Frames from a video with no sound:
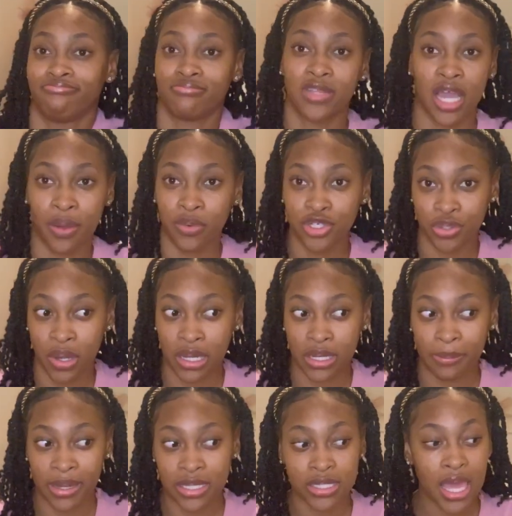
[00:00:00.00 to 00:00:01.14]
I wish you all the
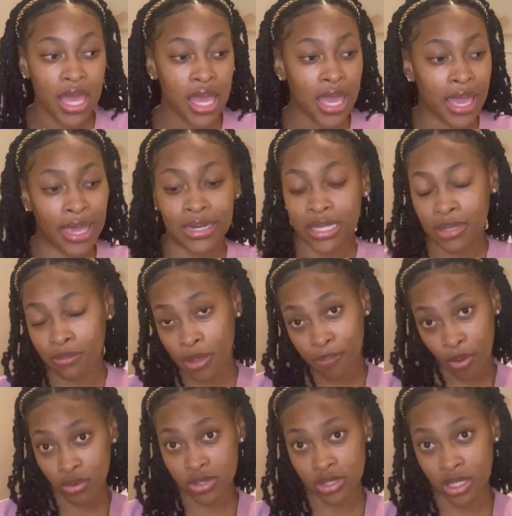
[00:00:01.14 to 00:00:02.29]
best, and keep me
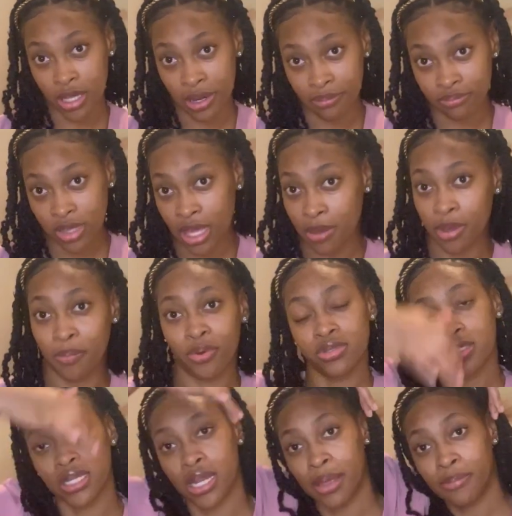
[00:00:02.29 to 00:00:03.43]
posted. Keep me
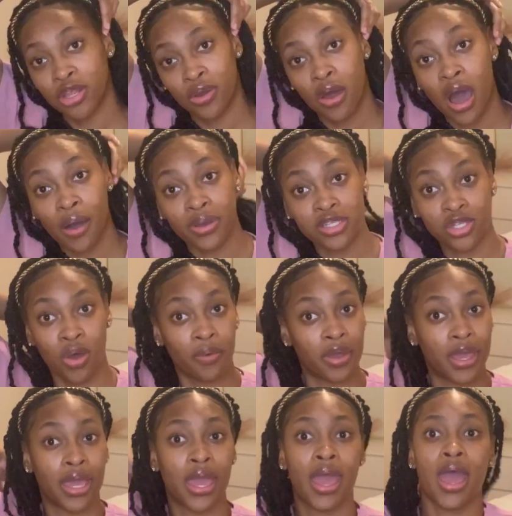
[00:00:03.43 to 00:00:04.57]
posted. Let me know how it's
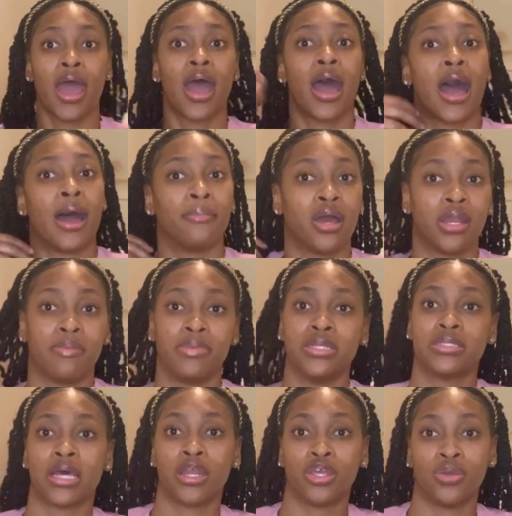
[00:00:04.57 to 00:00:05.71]
going. I'm gonna be
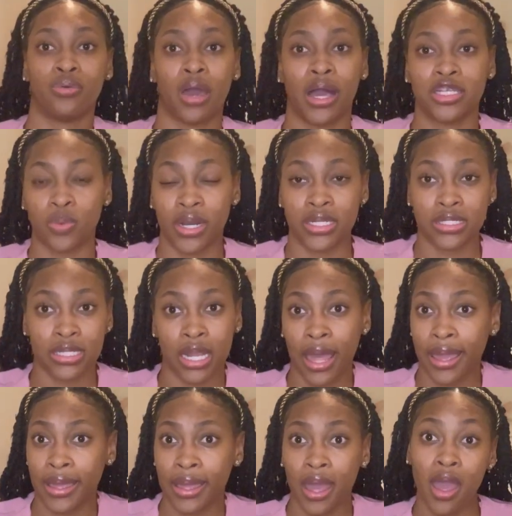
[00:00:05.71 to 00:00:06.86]
telling you guys what it's
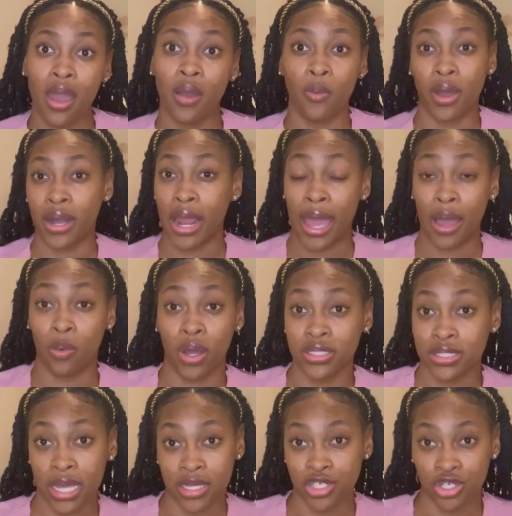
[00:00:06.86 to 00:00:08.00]
like once
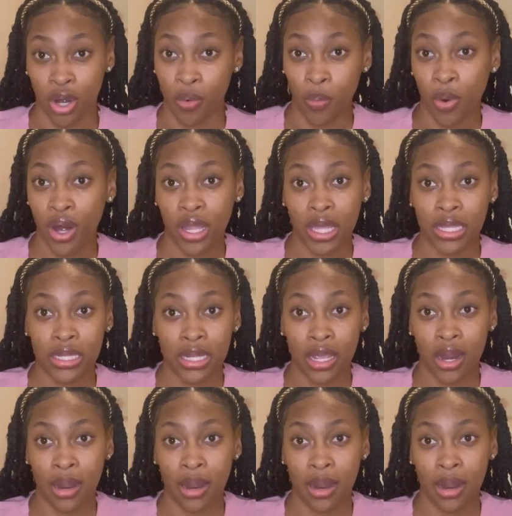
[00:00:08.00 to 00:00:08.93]
I start working there.